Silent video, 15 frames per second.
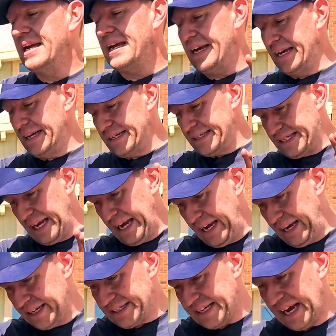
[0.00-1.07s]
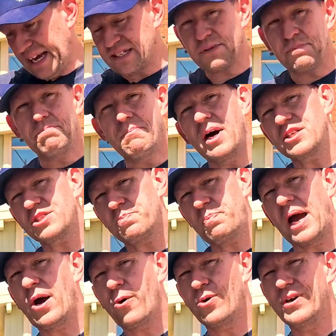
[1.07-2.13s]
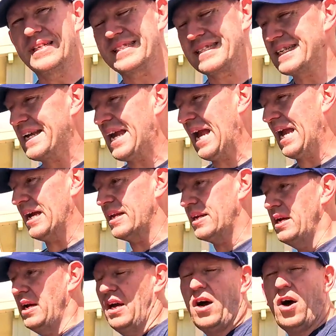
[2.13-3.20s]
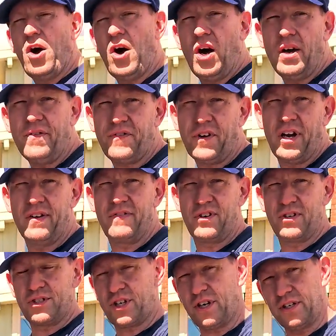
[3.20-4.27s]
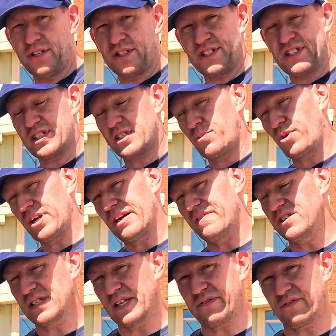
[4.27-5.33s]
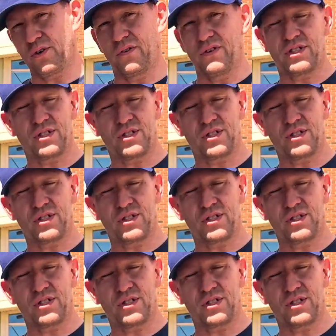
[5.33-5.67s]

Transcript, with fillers: It takes as much power as it can off of your charging system, whatever's left over.